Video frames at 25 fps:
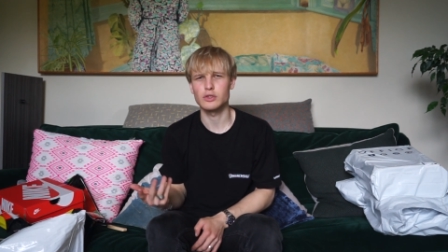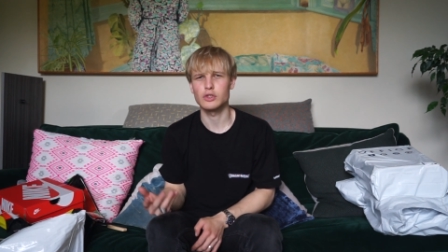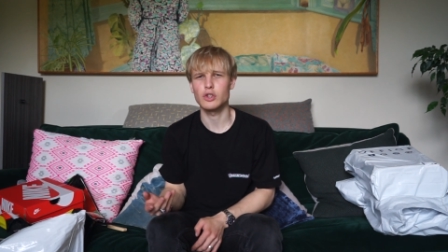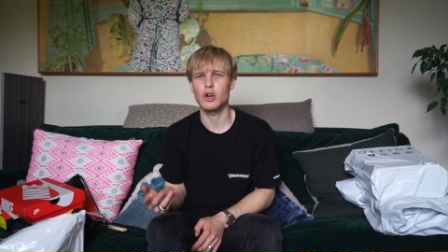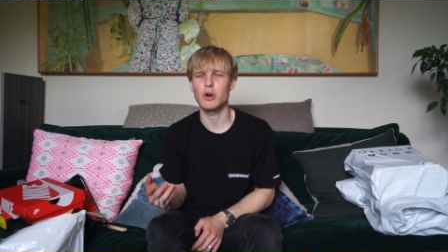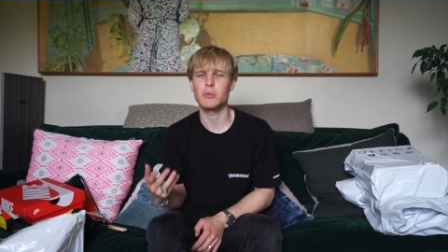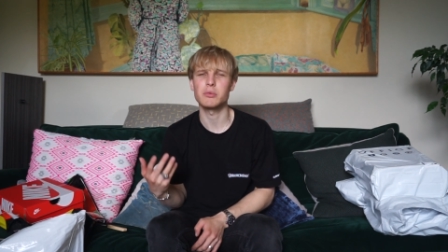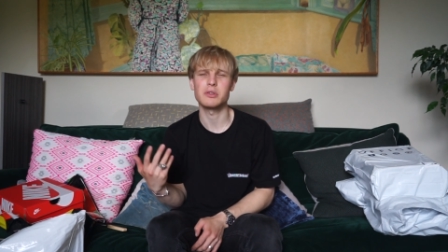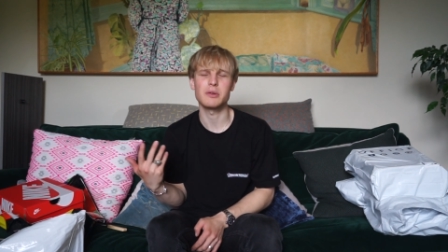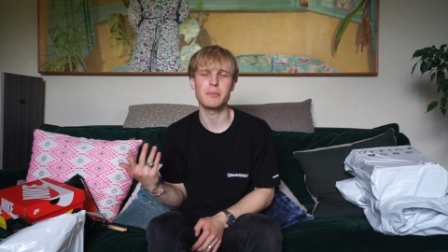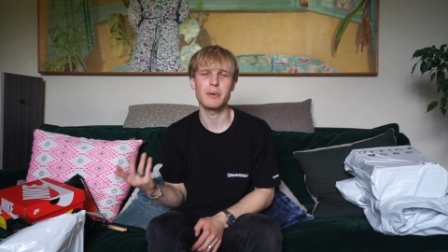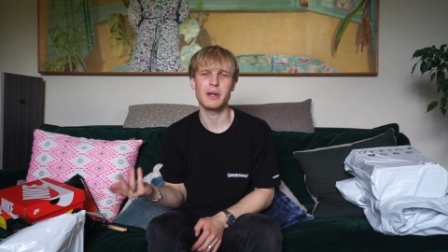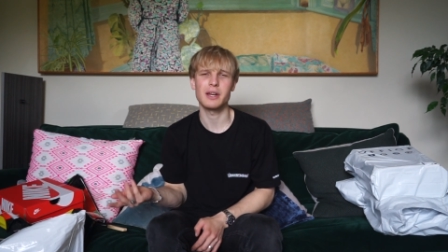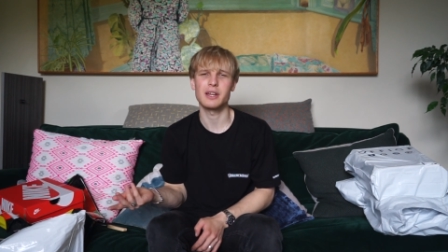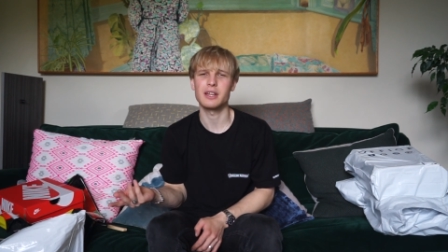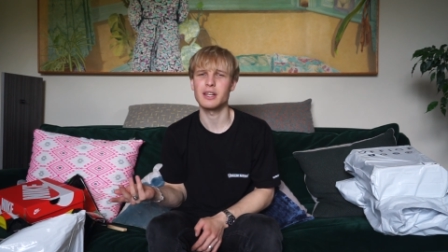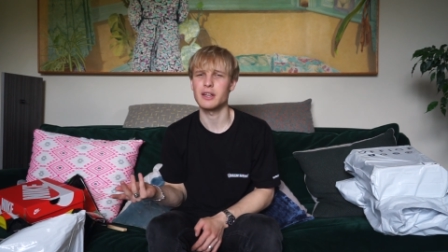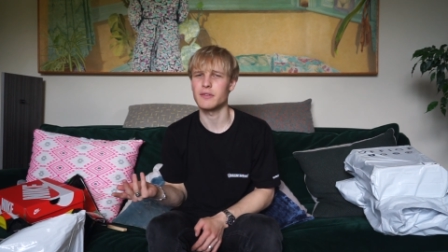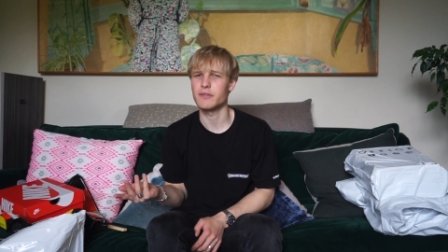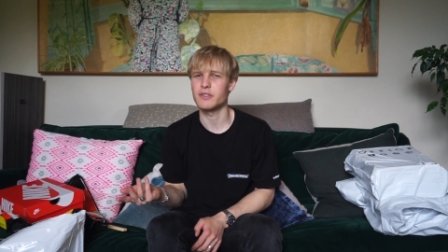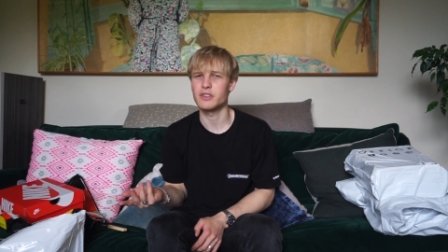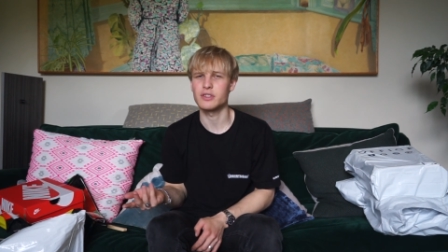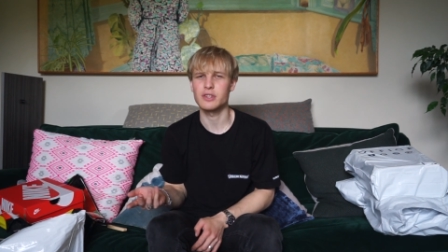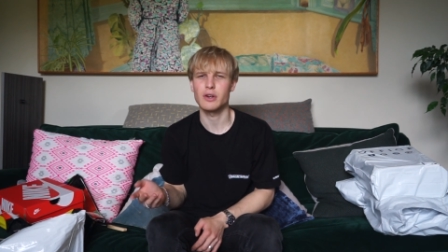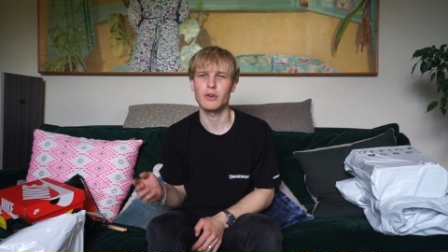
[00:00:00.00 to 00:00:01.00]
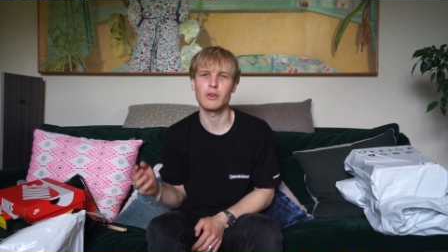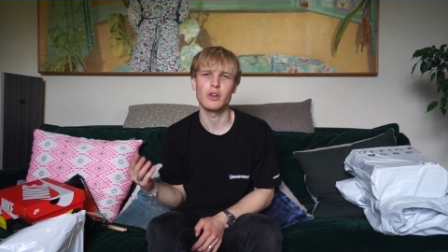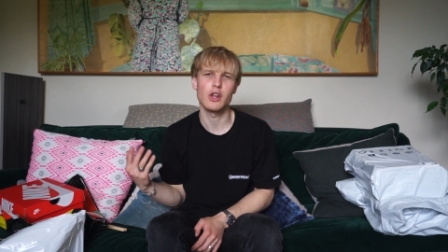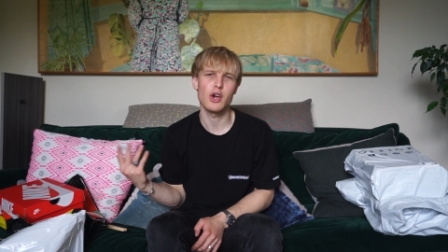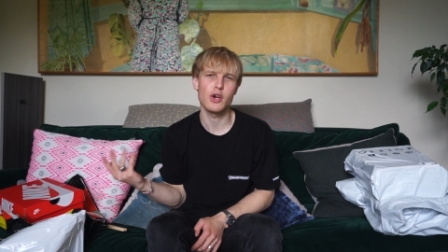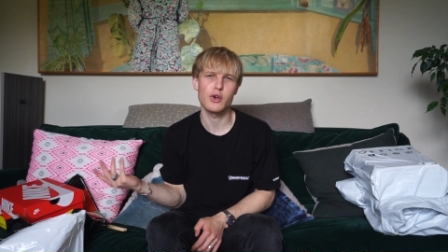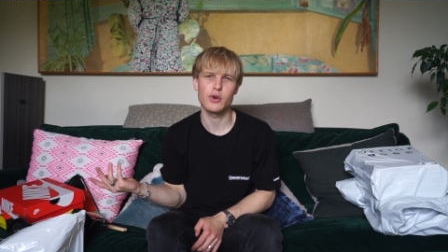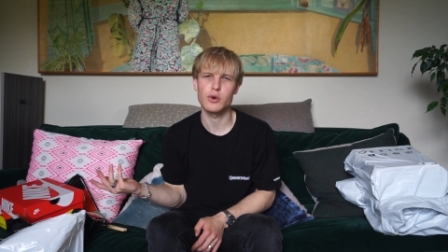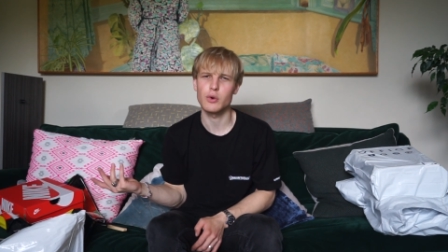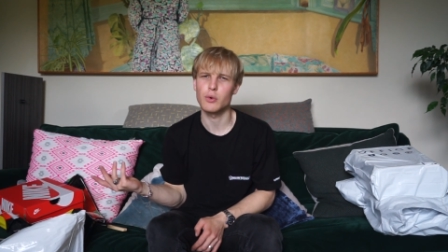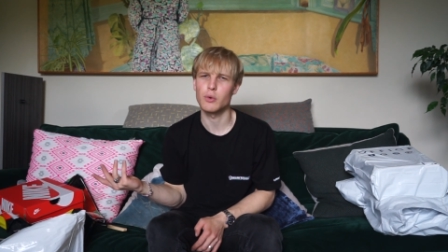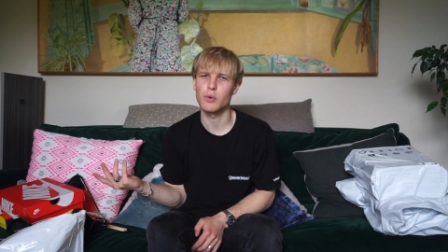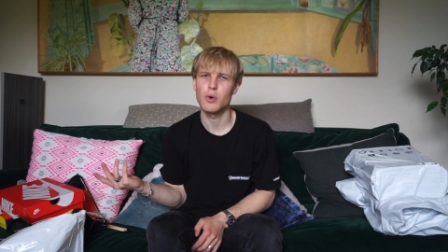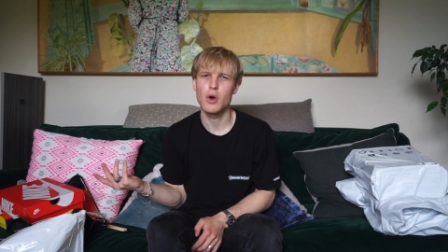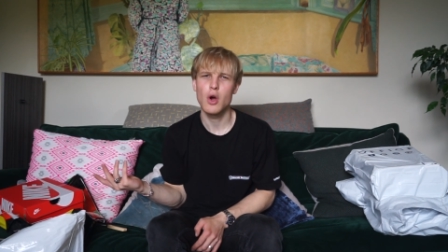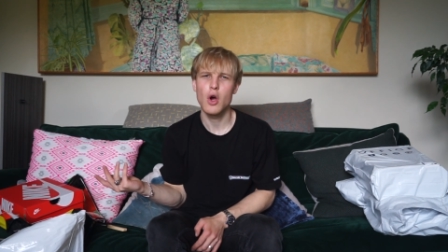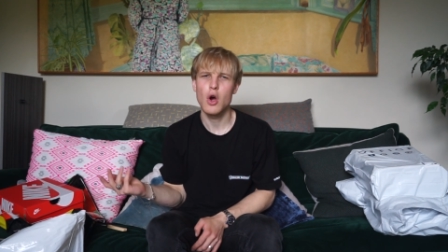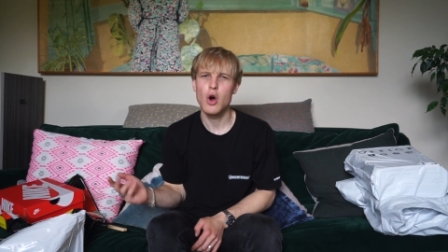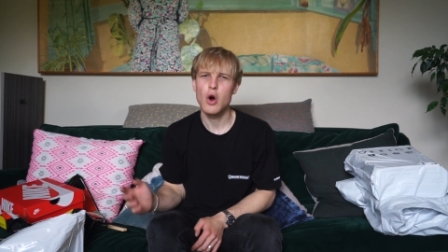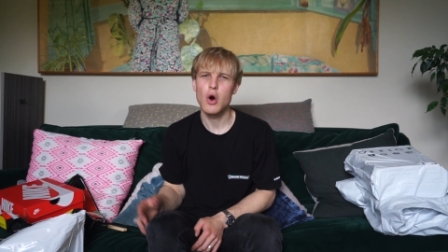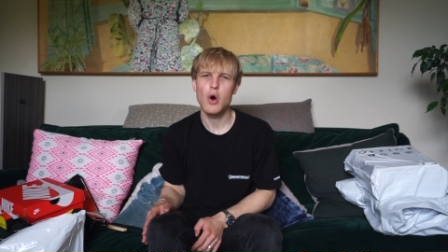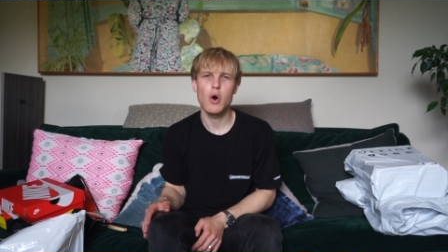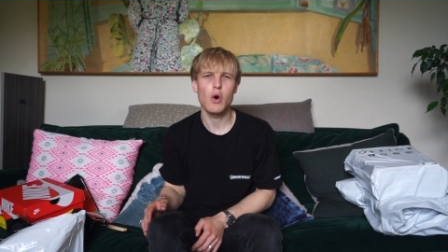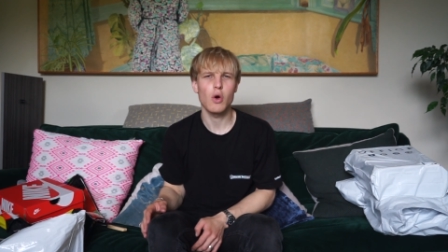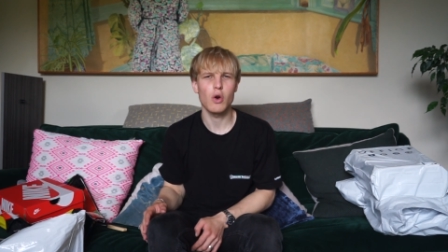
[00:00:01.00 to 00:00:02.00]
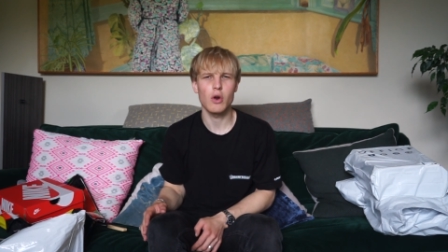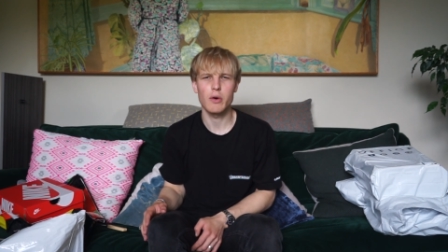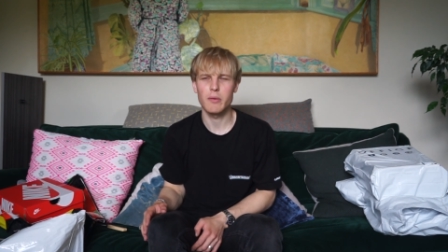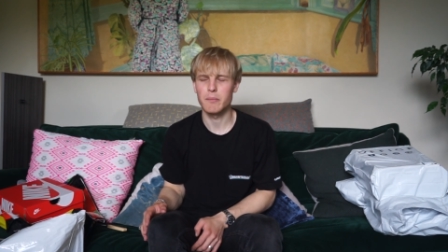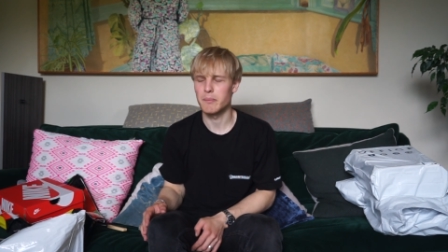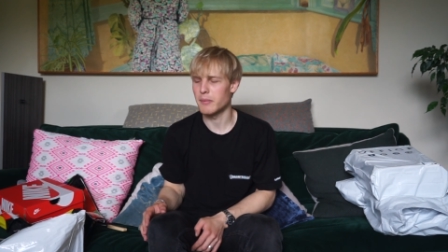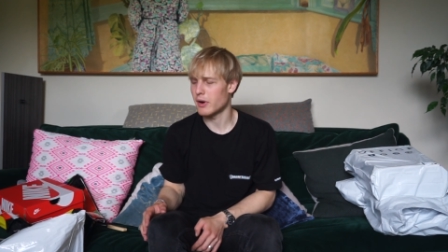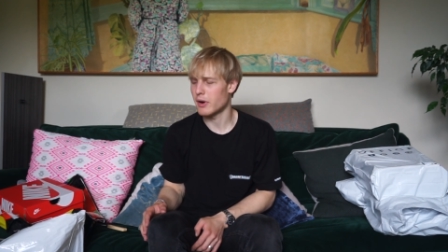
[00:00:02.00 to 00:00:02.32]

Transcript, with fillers: top depending if you sell local or on